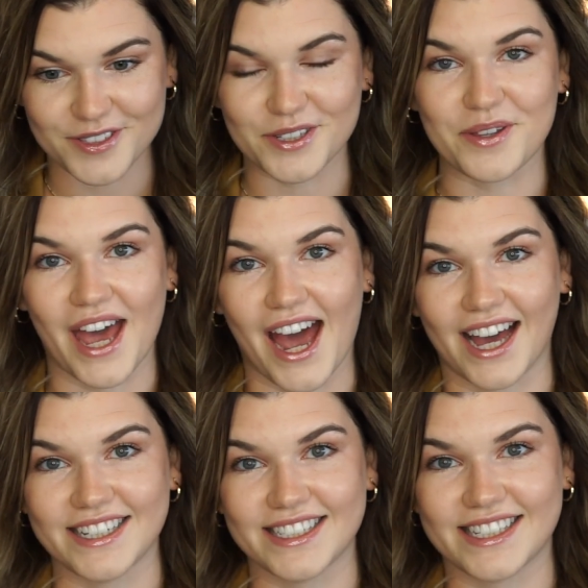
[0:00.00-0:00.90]
so
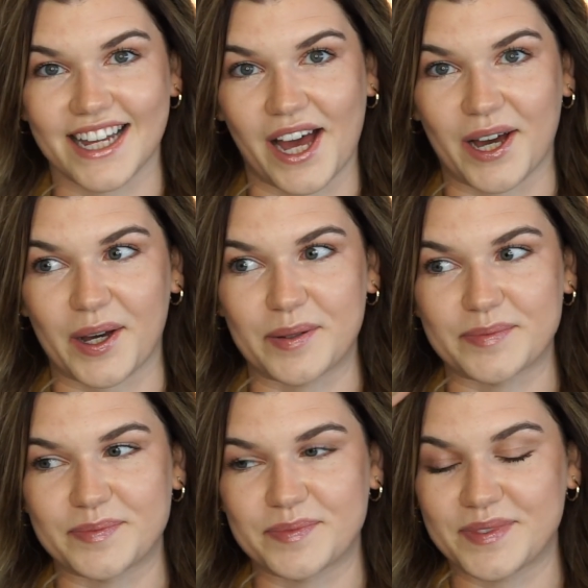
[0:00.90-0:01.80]
that
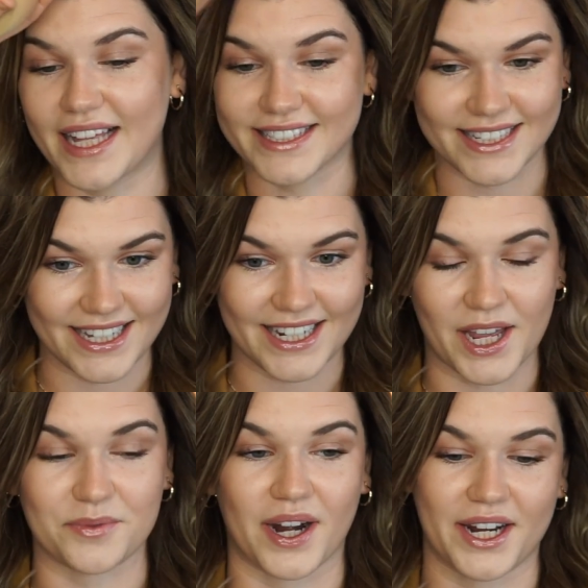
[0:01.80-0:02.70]
it's clean
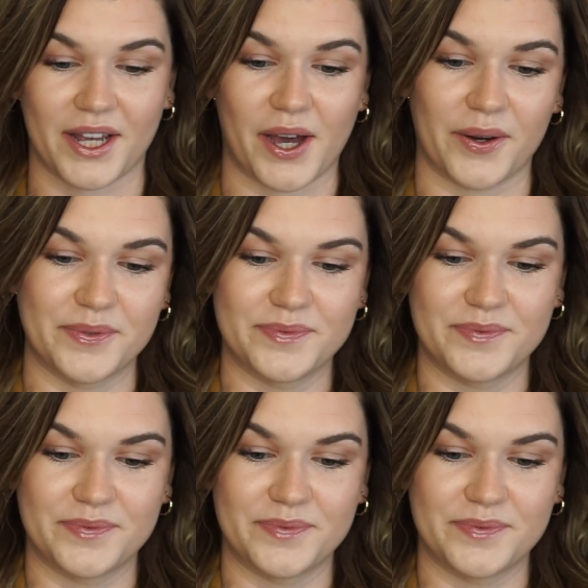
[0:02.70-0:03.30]
and ready to go.